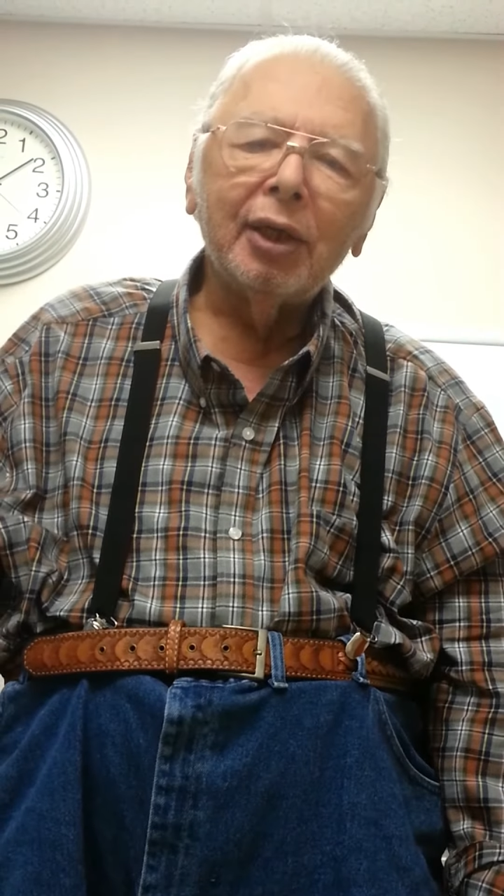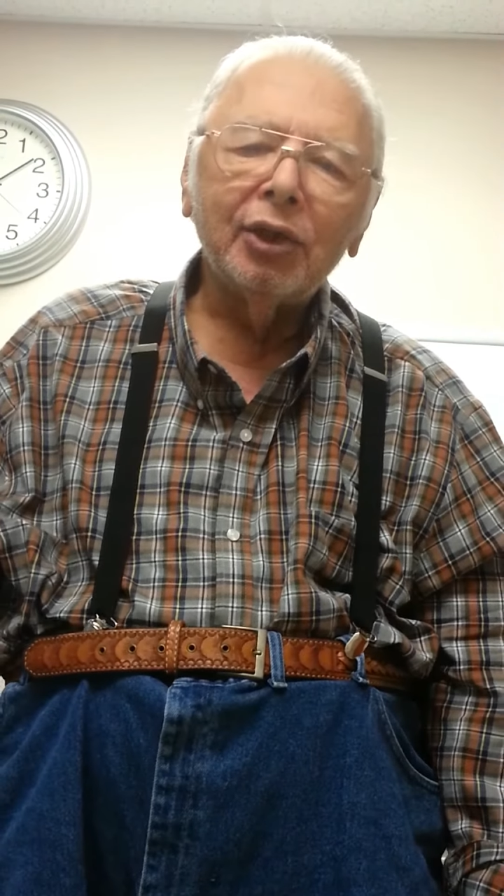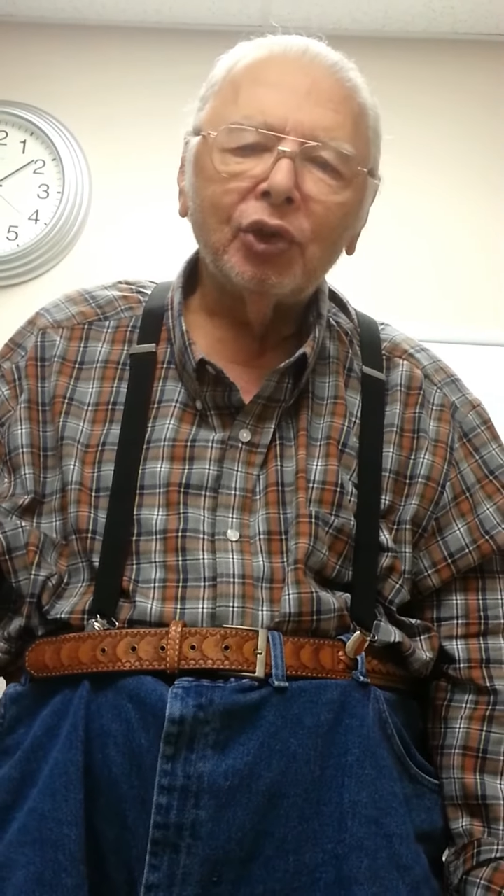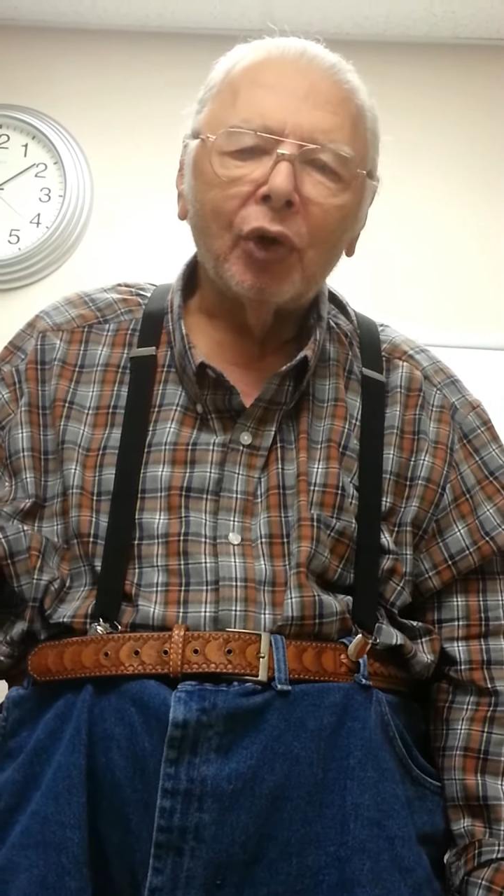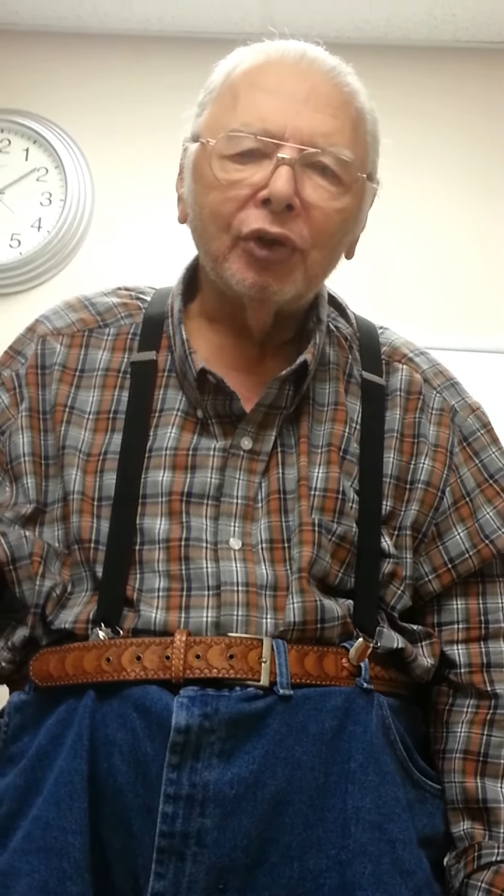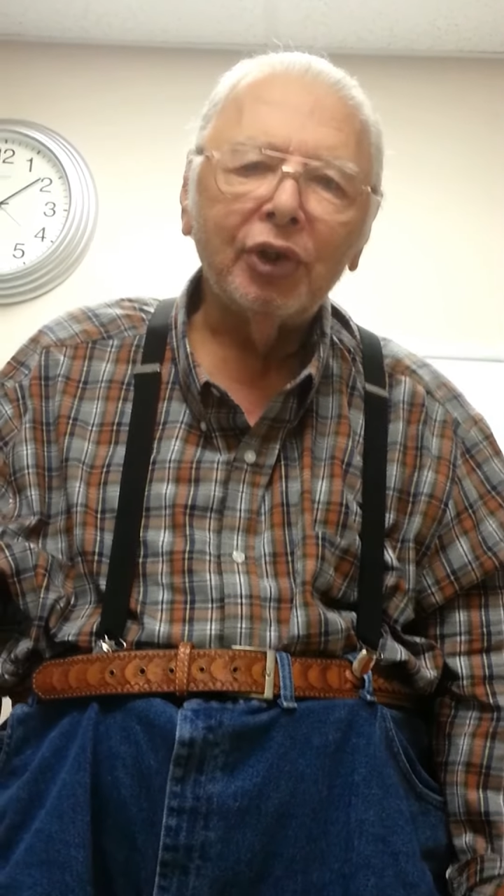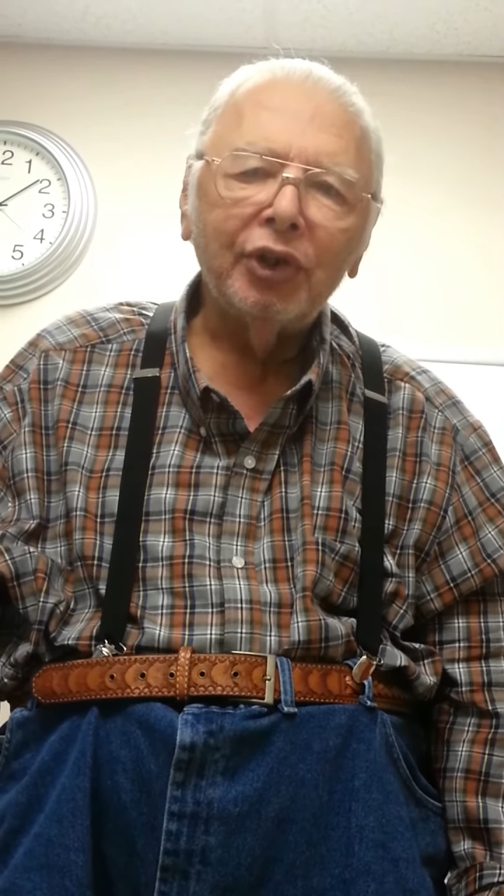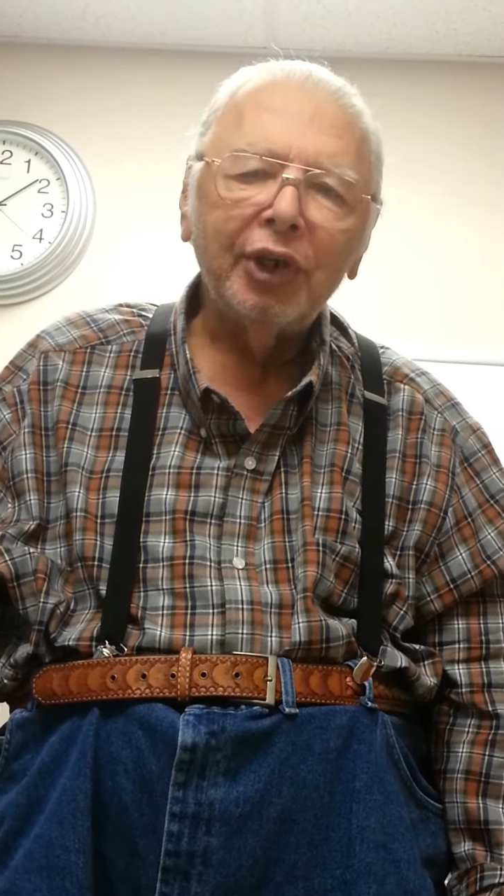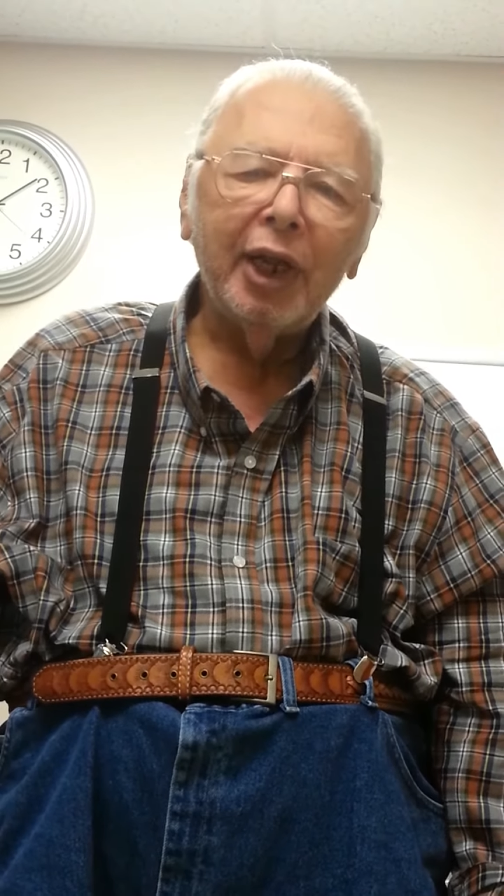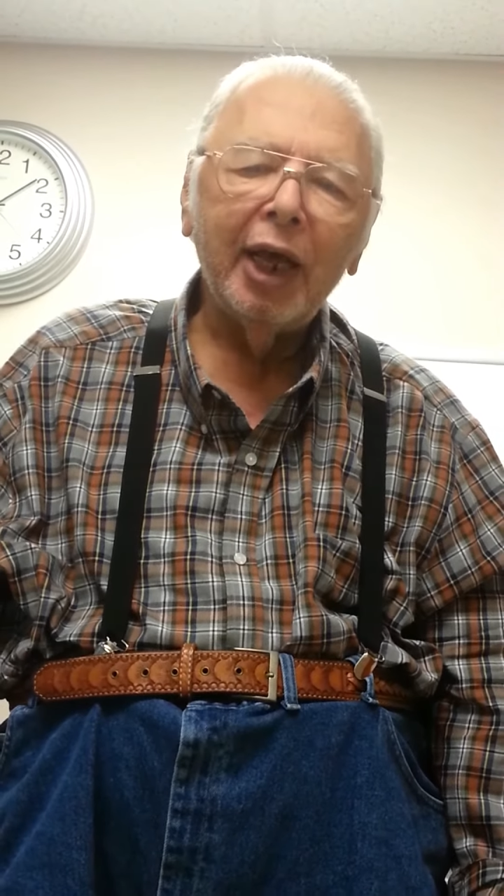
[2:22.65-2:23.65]

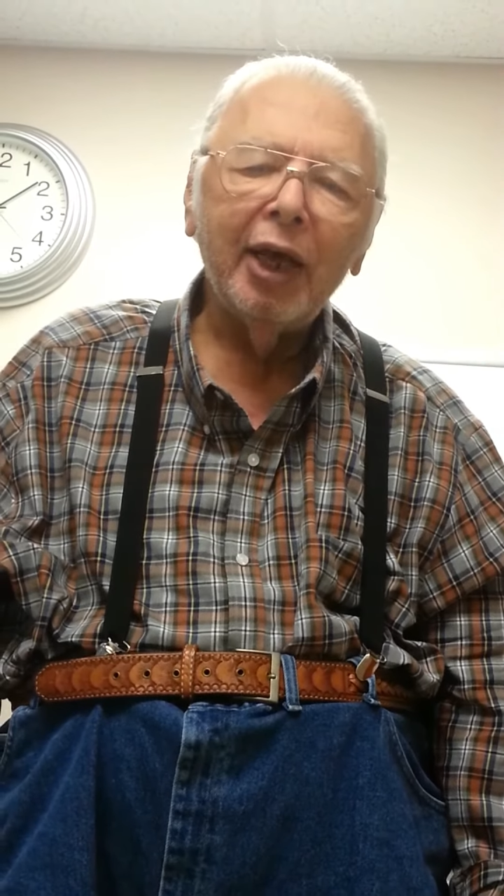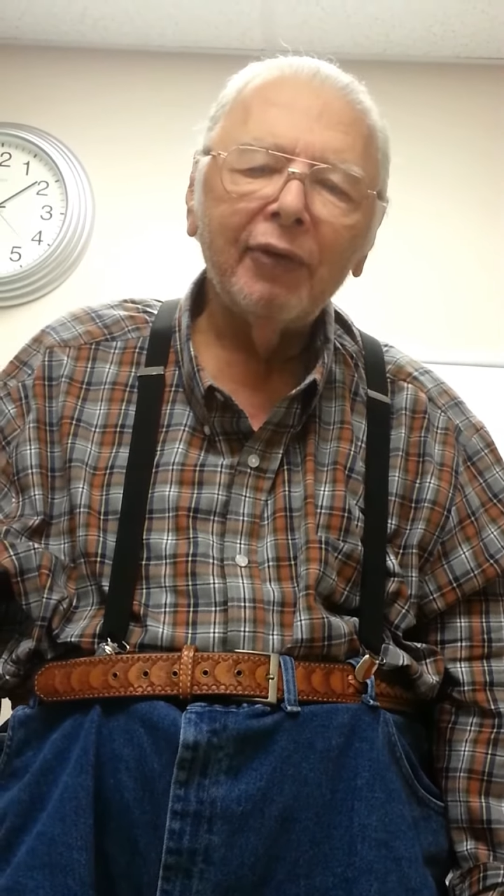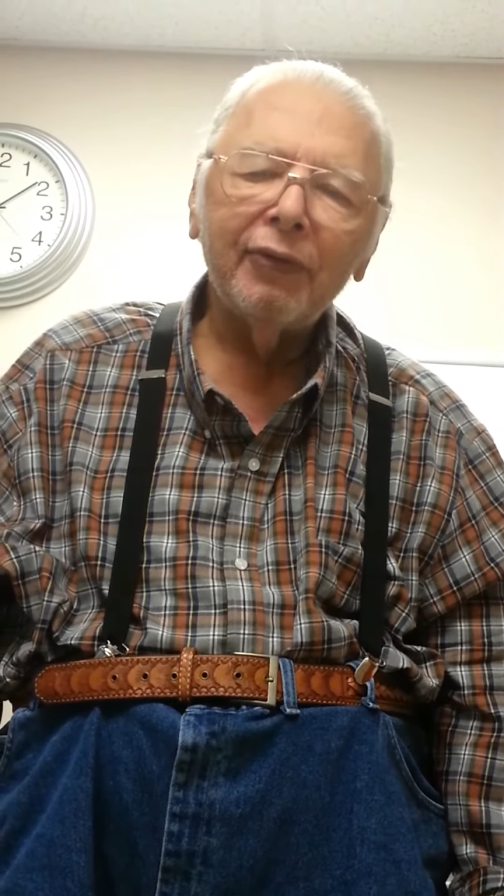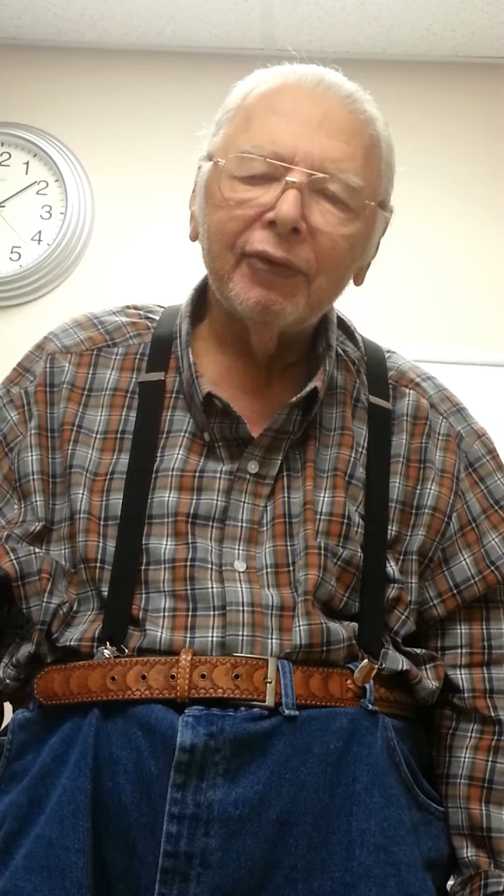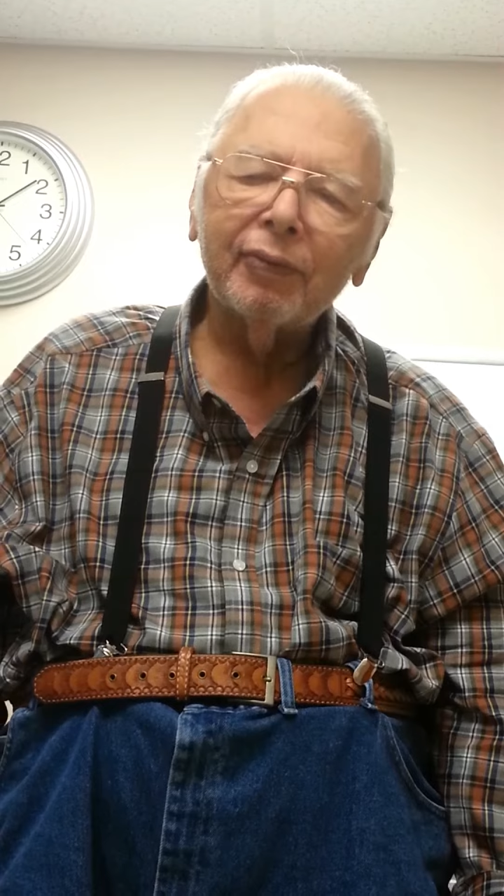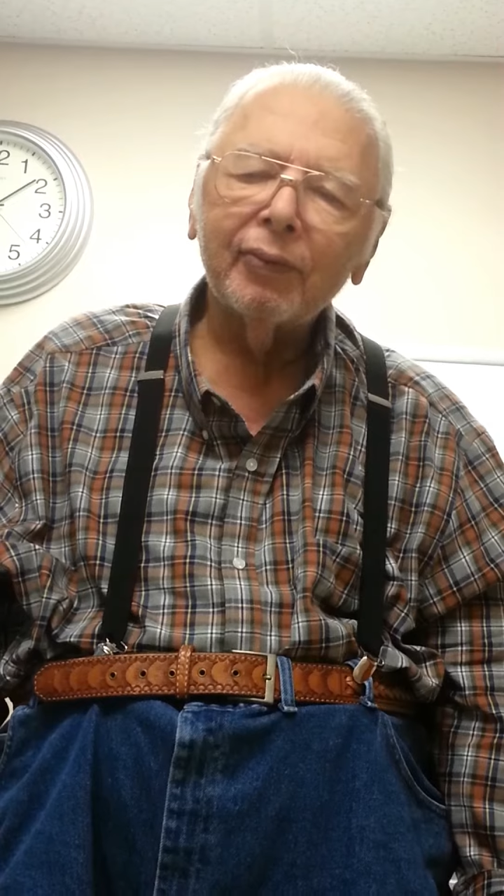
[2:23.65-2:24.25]
sausage in half.